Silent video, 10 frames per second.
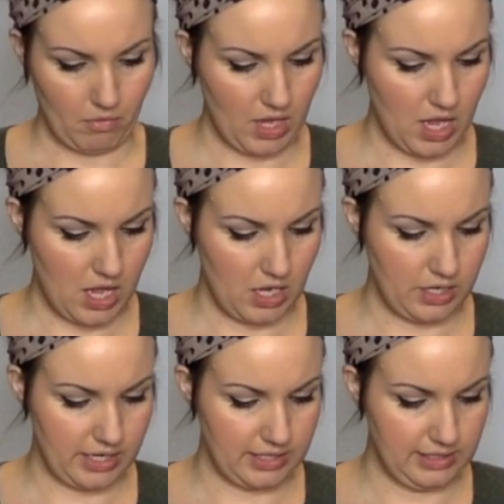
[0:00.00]
and
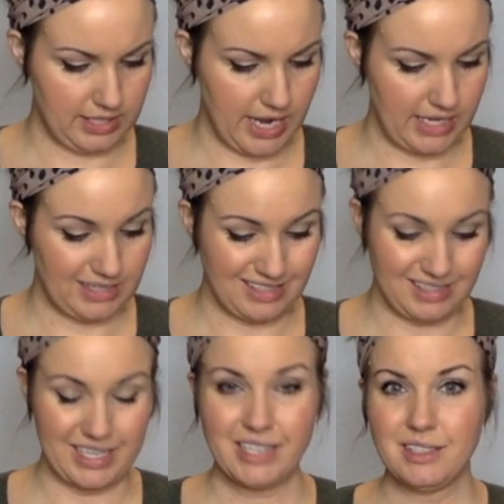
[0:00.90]
a size
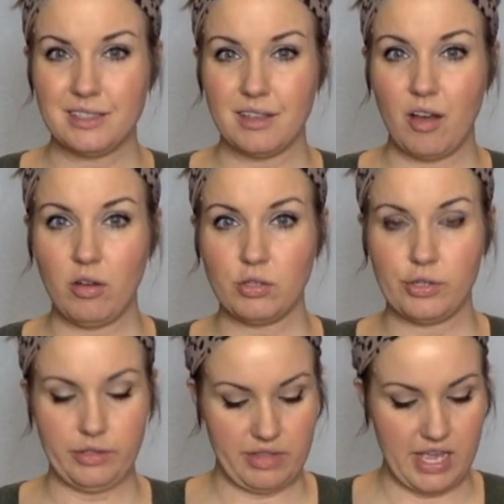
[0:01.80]
6. All
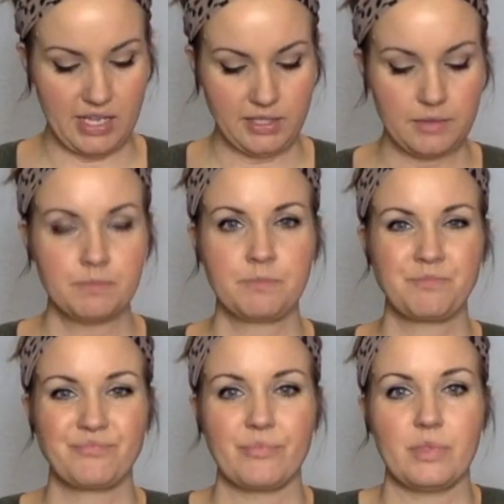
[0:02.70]
good things.
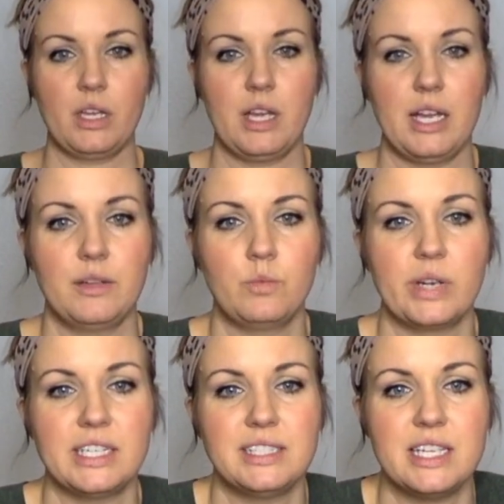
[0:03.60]
When
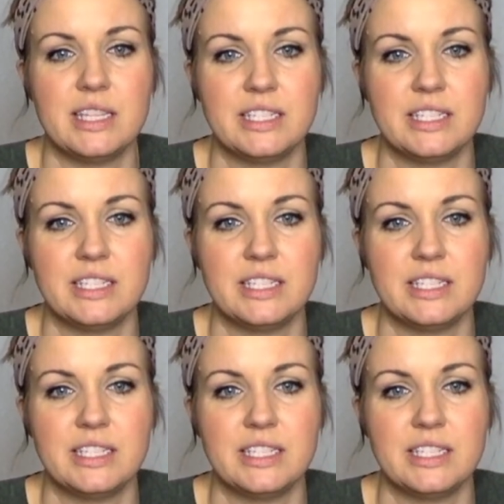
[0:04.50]
I see the